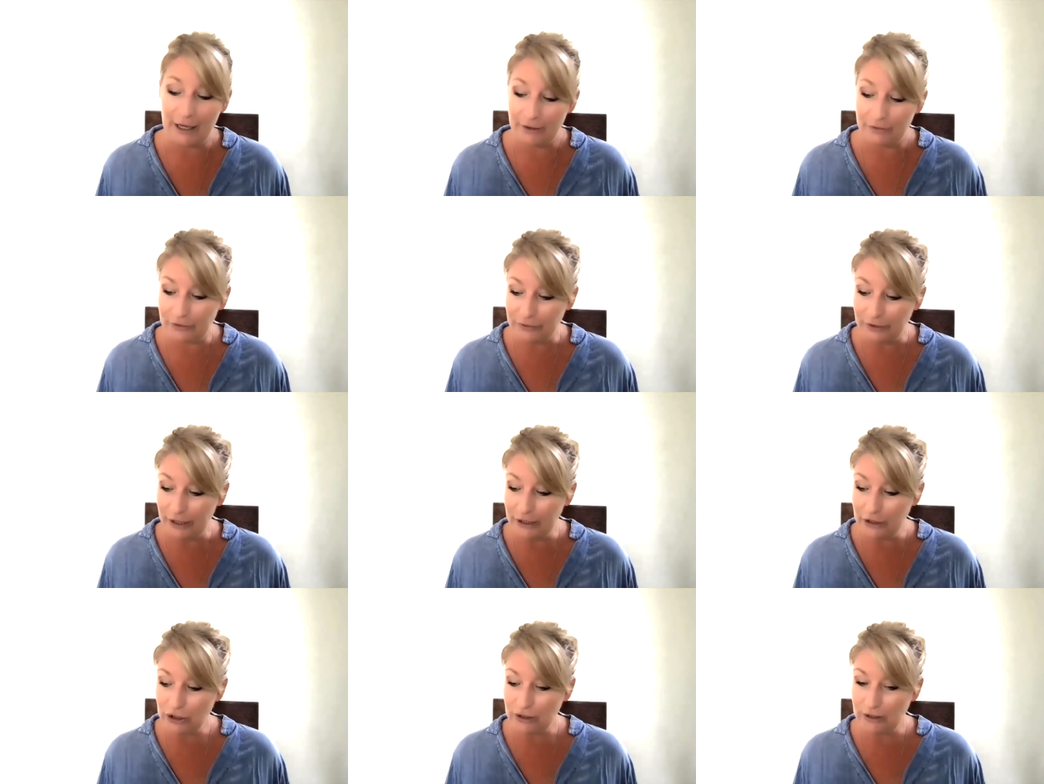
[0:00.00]
The third
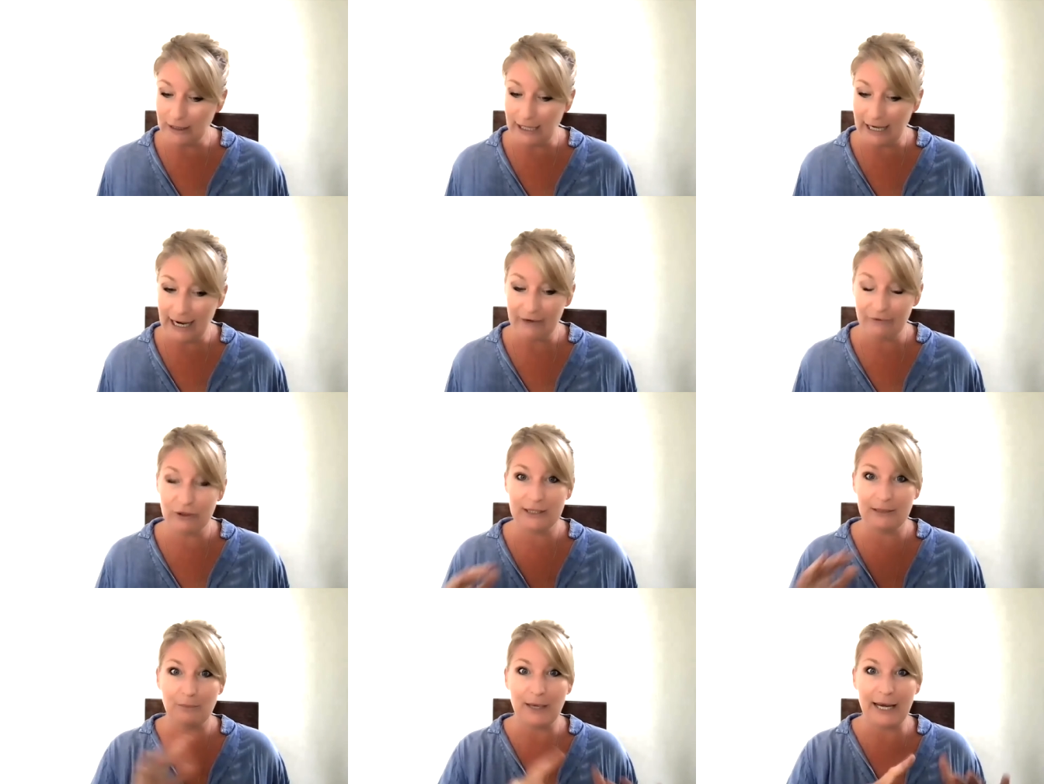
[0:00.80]
issue that I have is
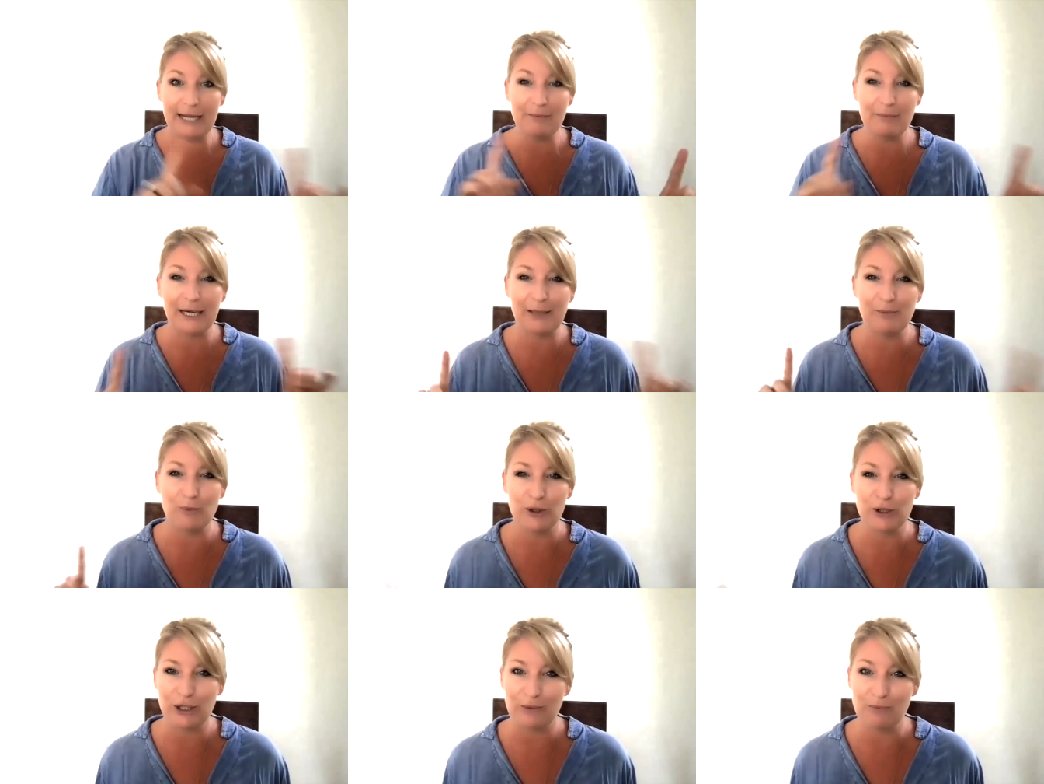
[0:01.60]
the many
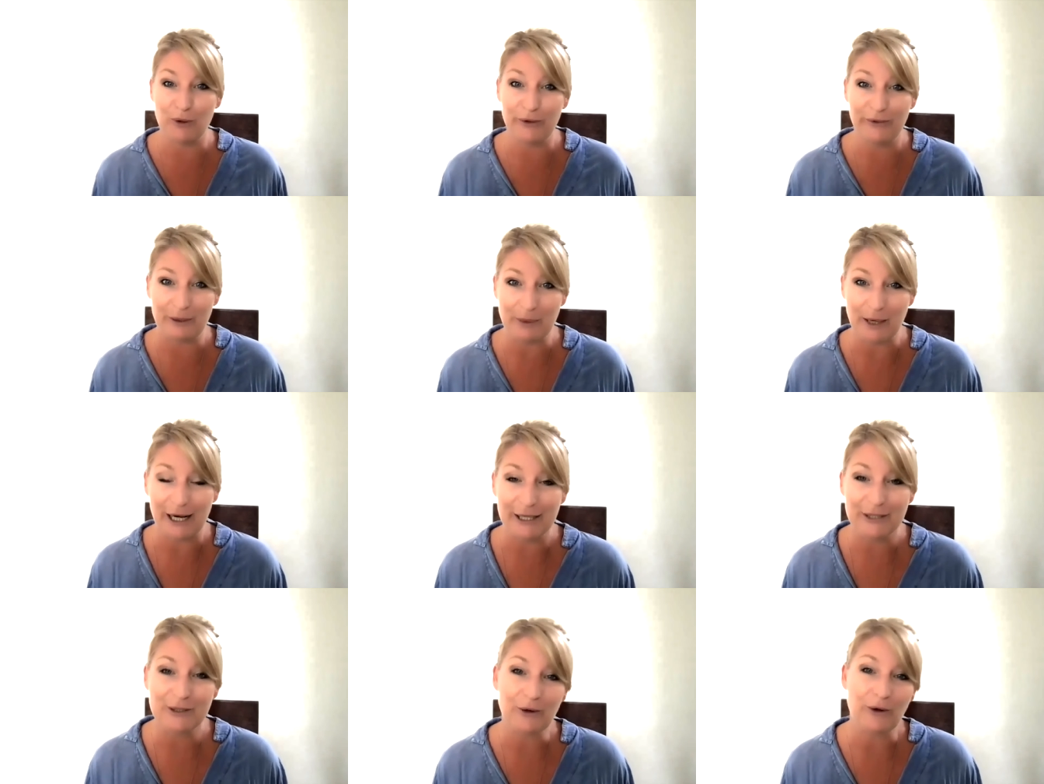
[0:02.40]
moving
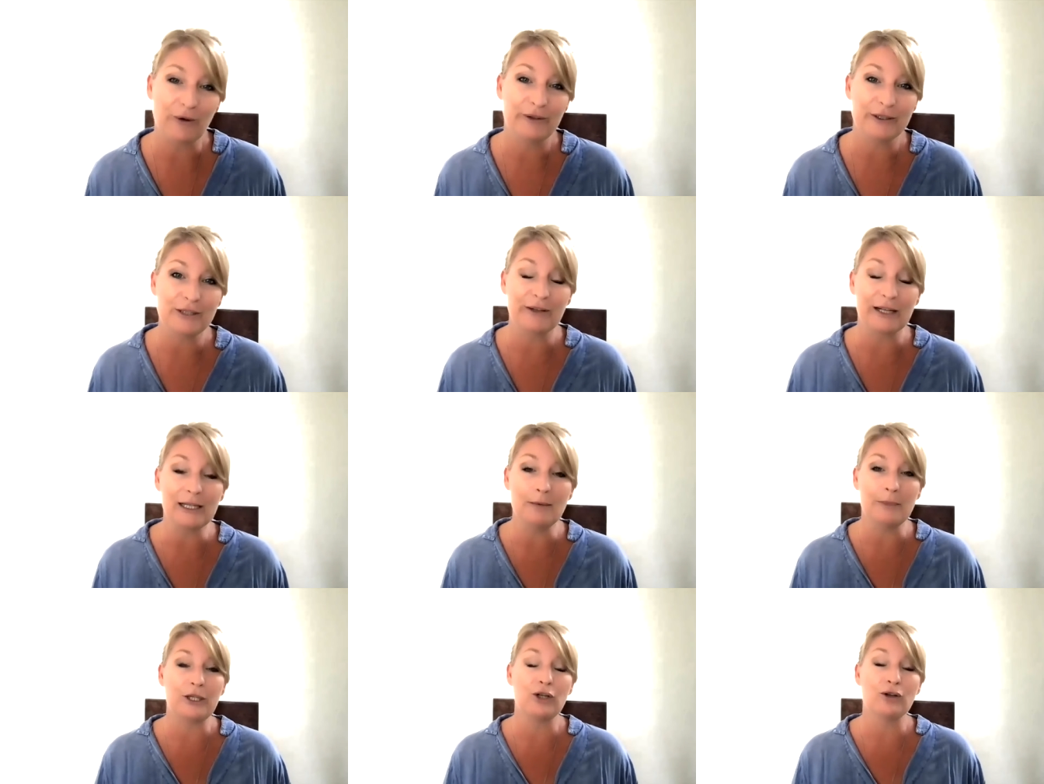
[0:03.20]
parts of a development.